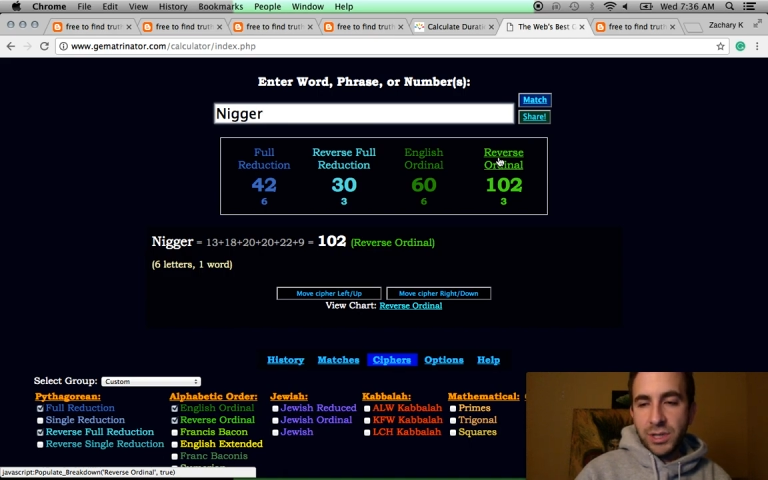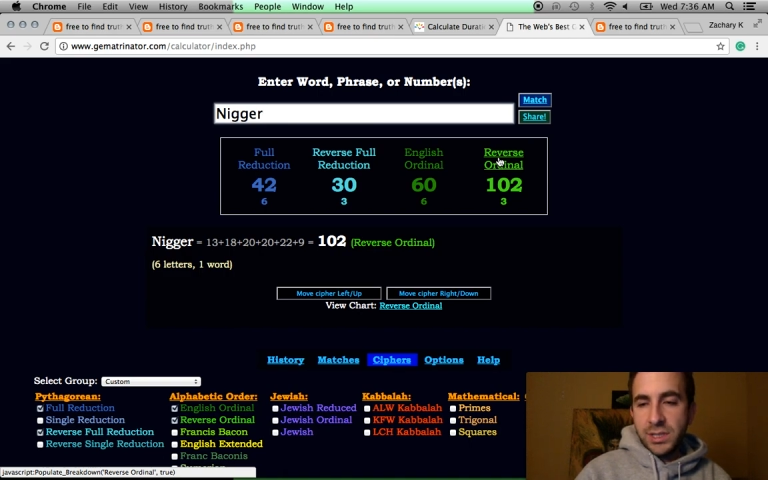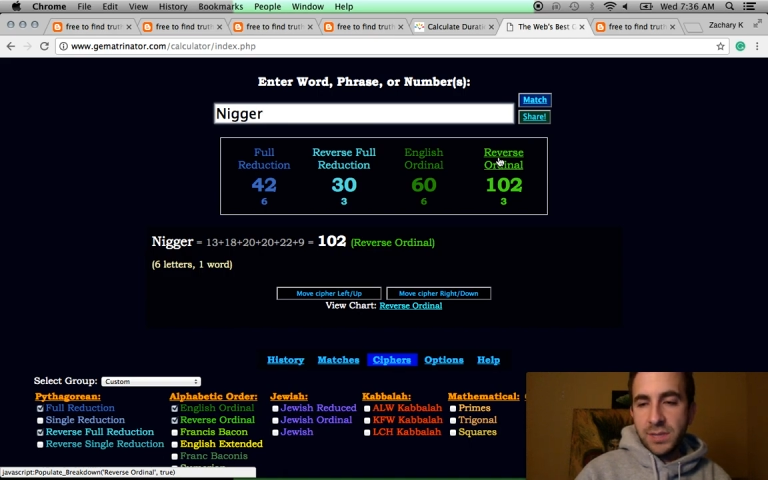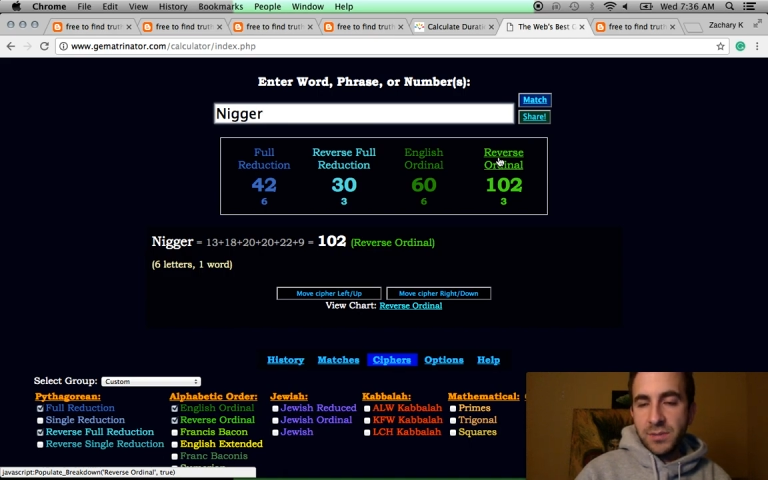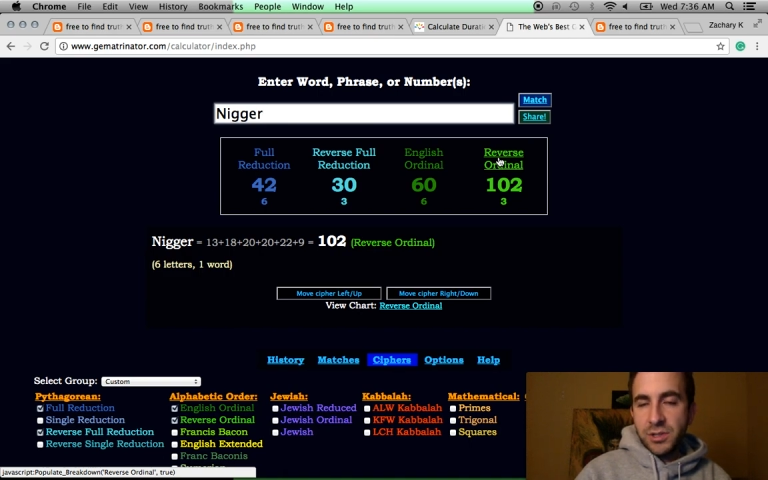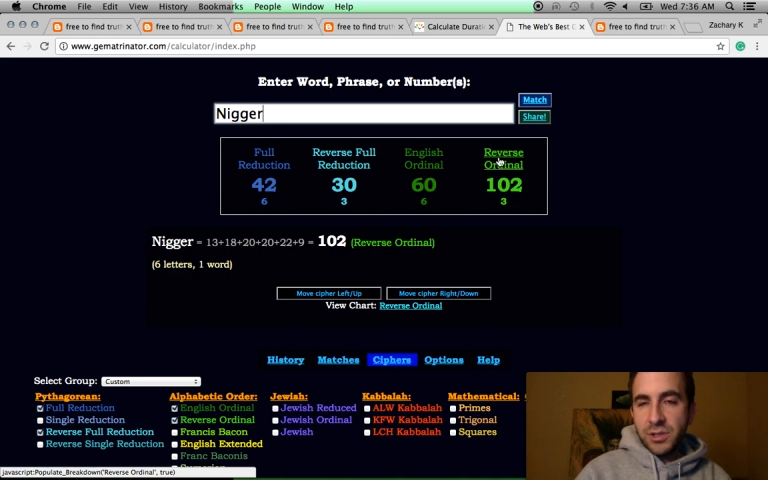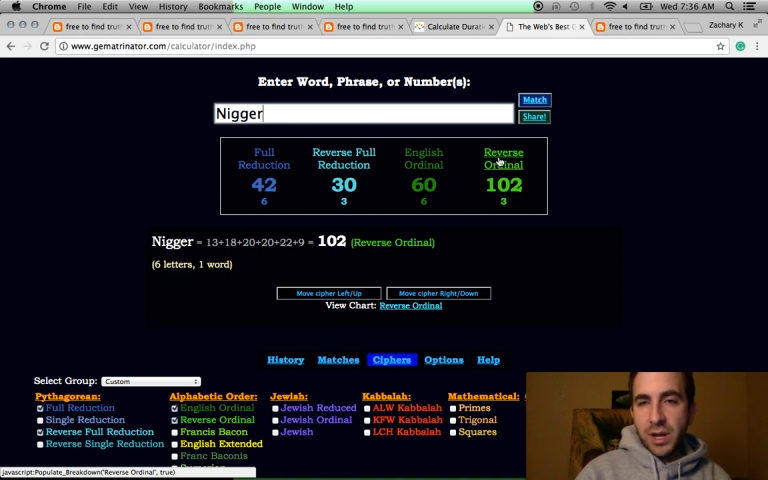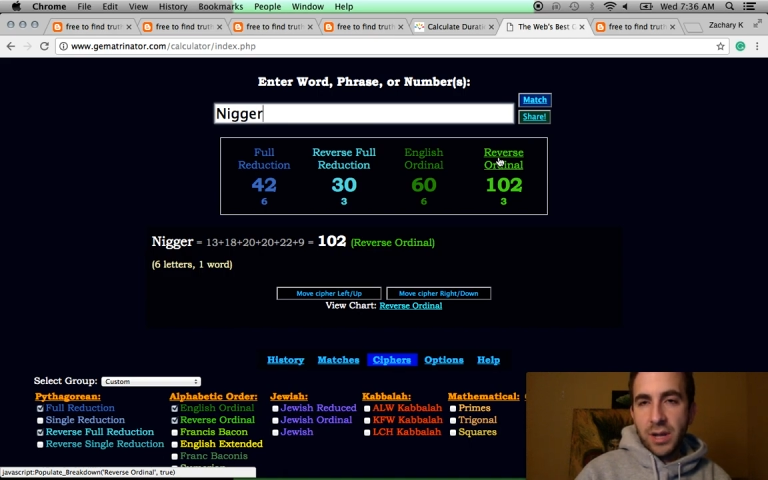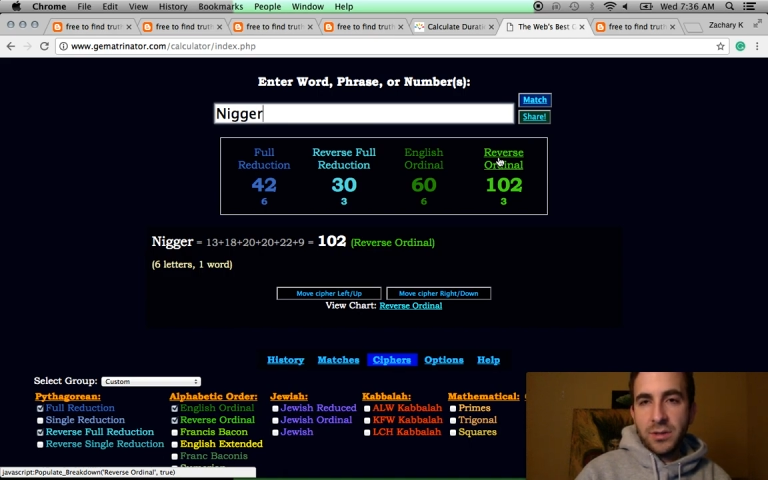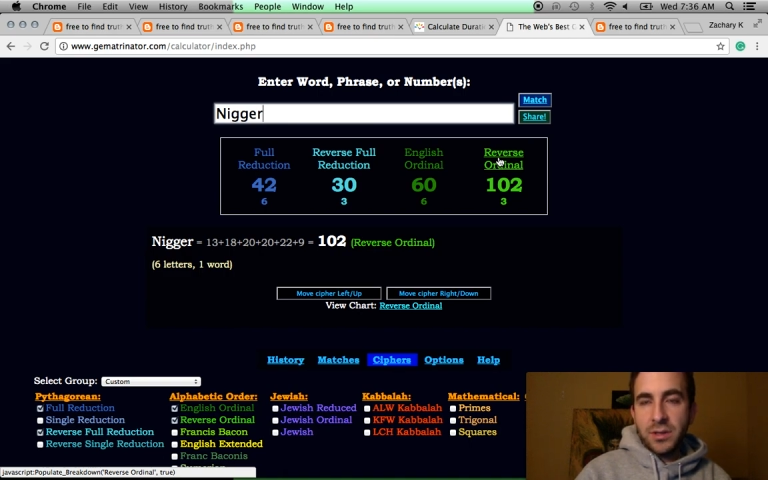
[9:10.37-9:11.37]
Simpson
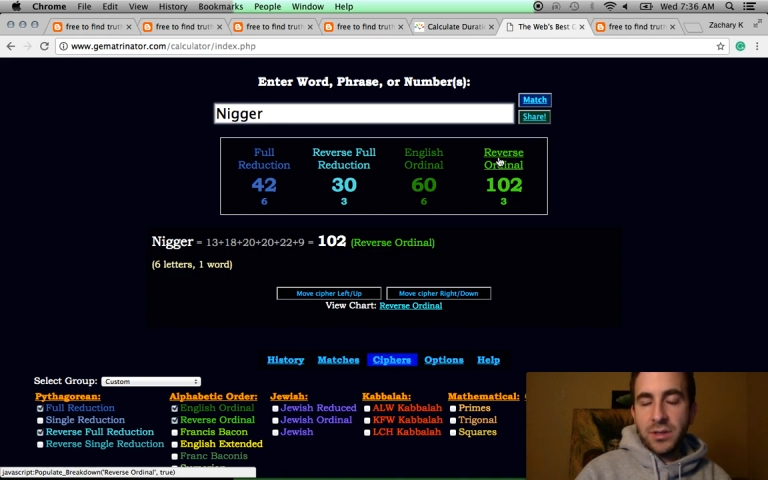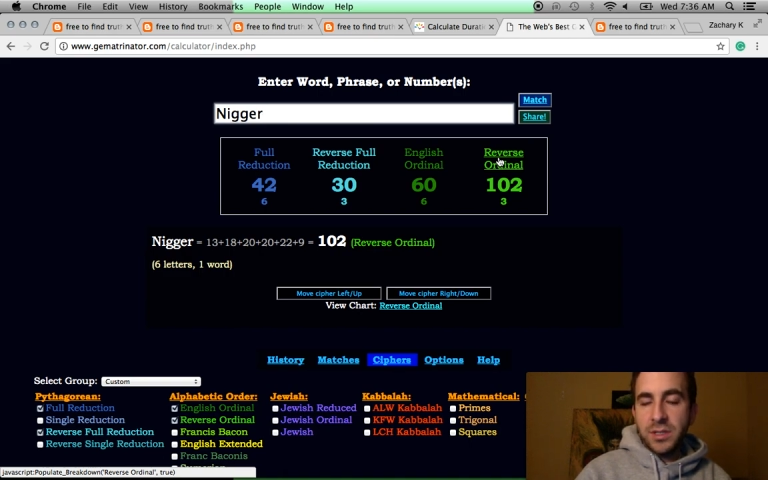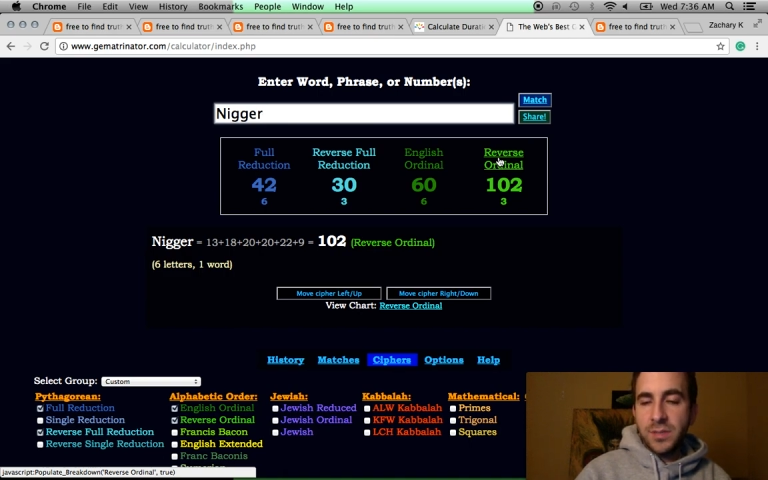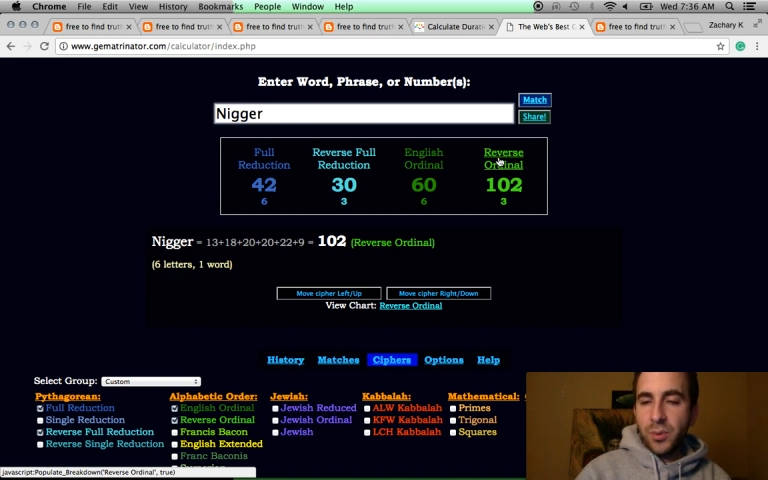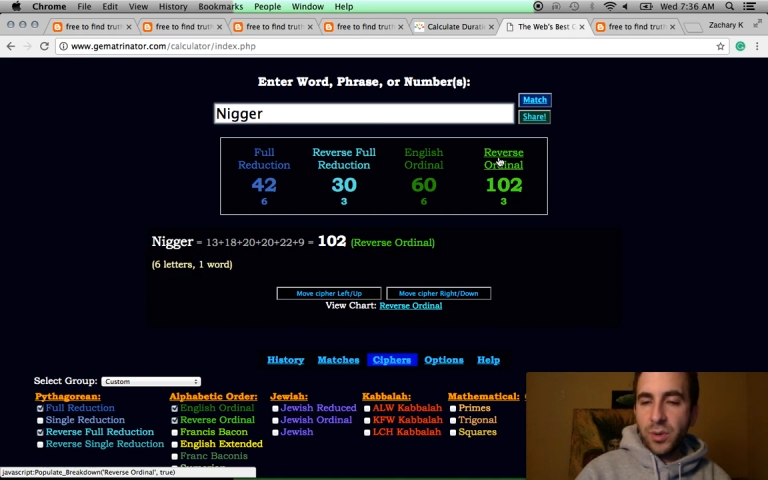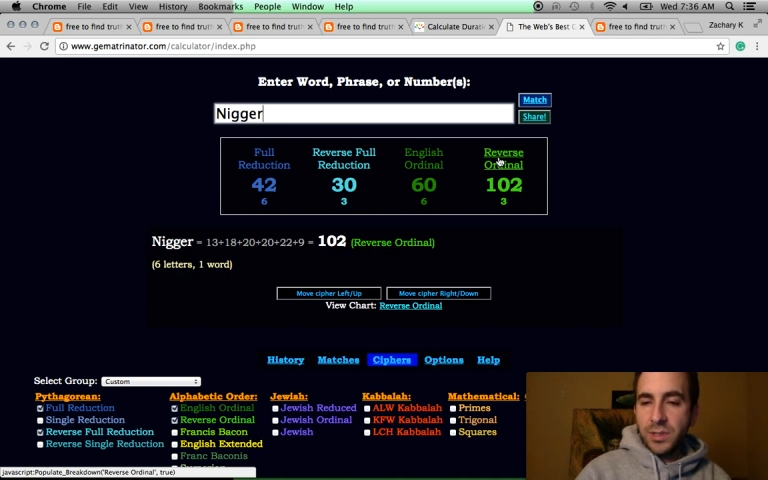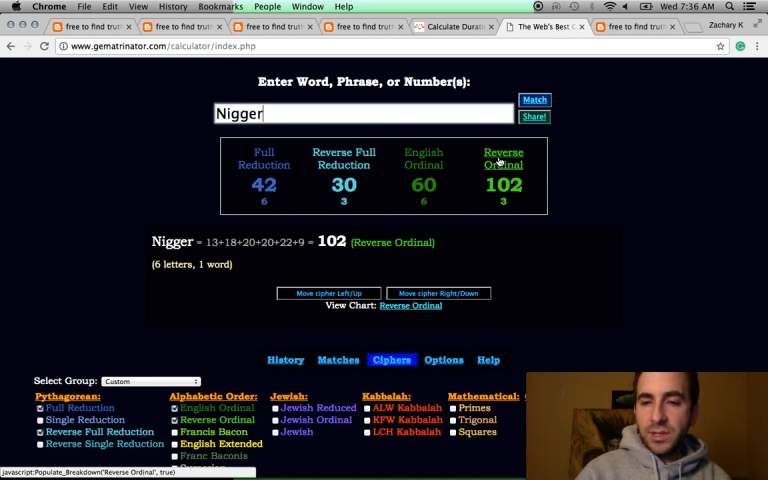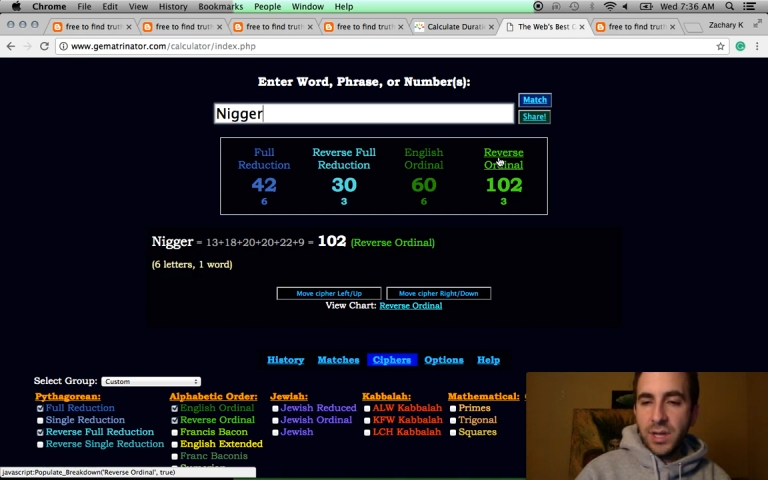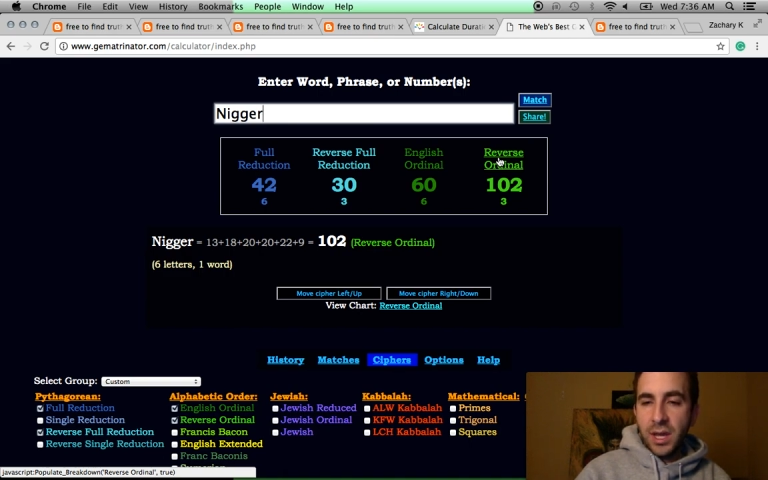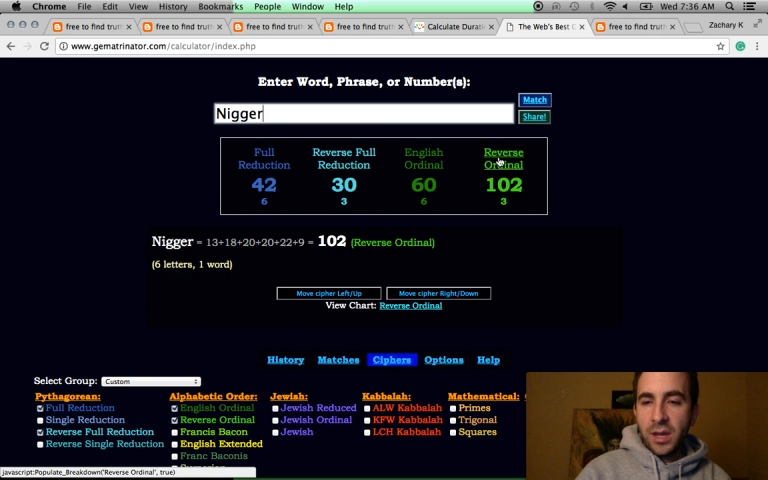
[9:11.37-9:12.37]
trial to these sports
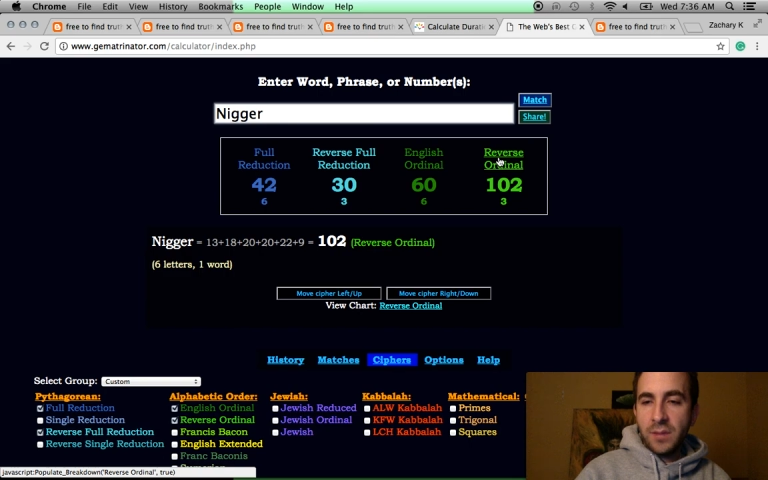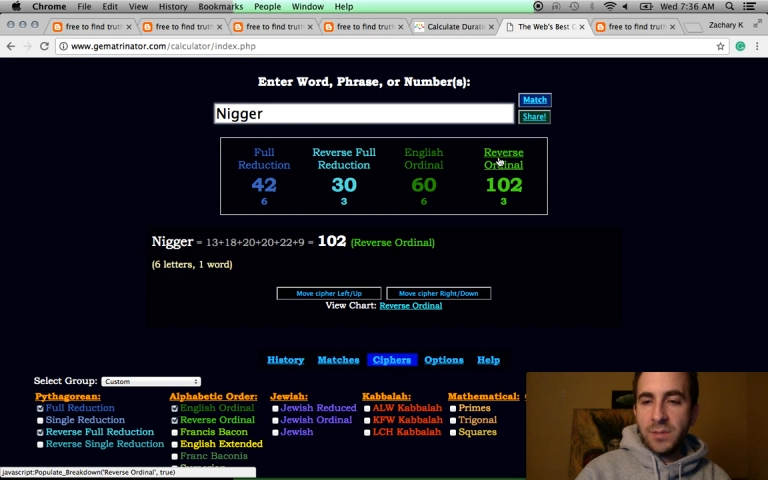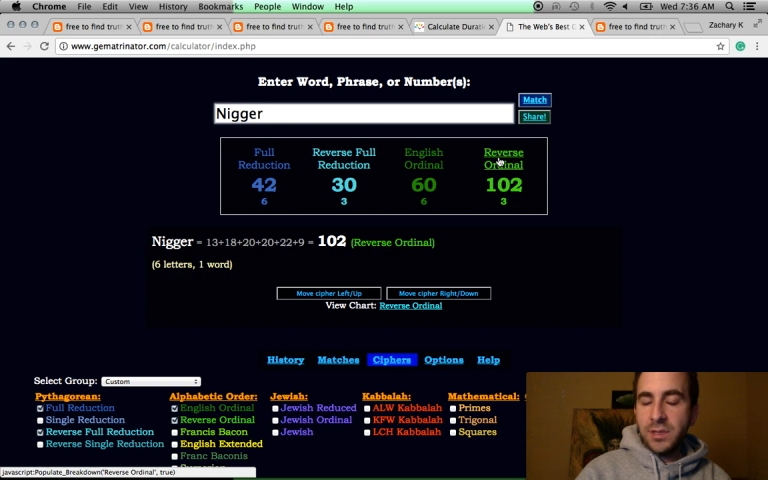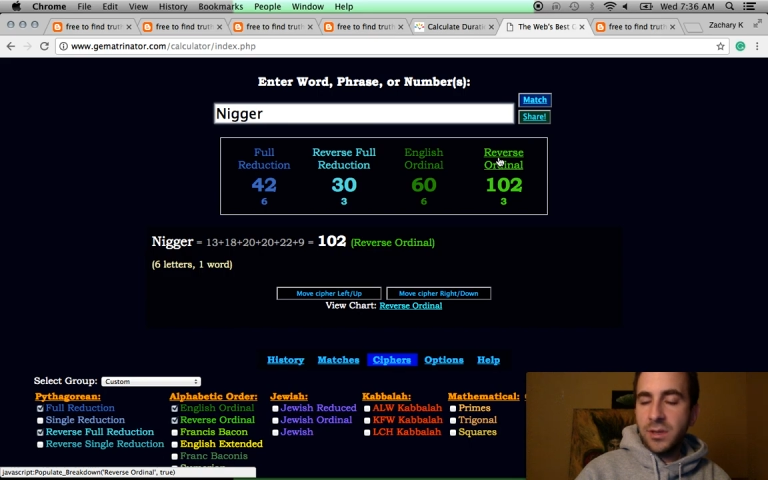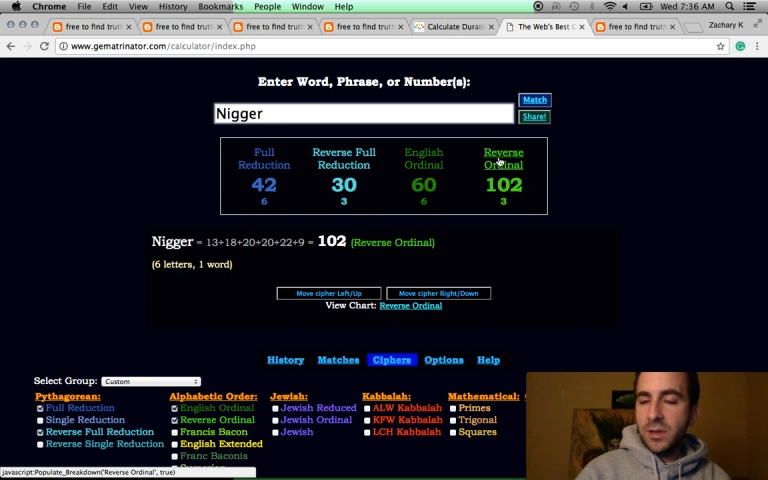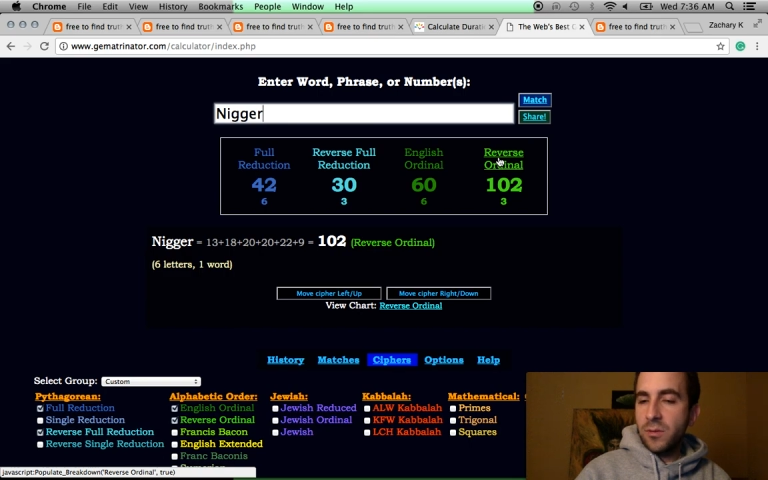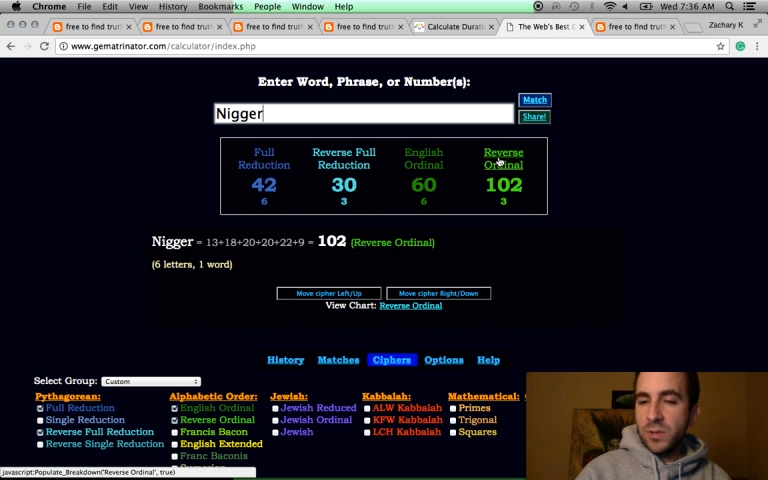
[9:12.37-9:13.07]
games to